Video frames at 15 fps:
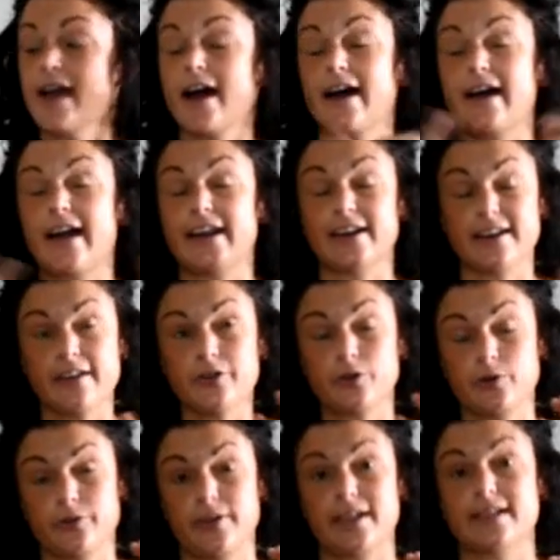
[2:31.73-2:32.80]
And another
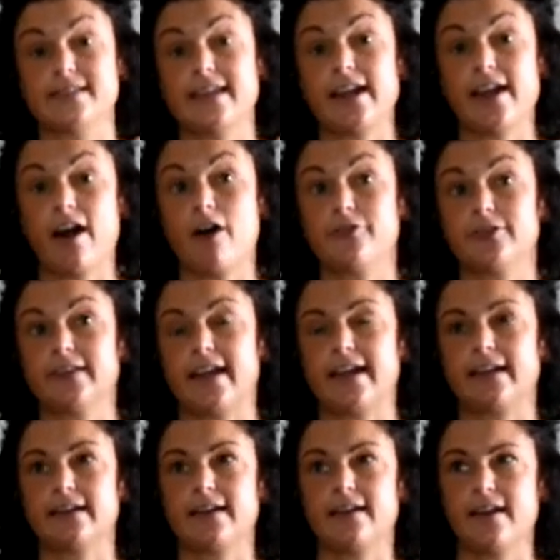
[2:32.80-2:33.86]
cool thing is they offer like
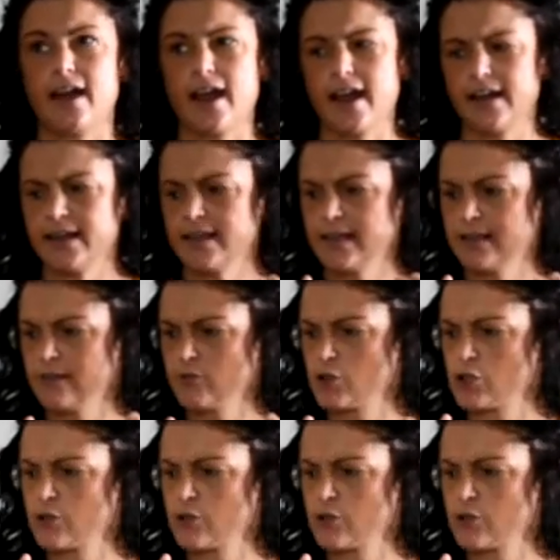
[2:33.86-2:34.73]
9-inch,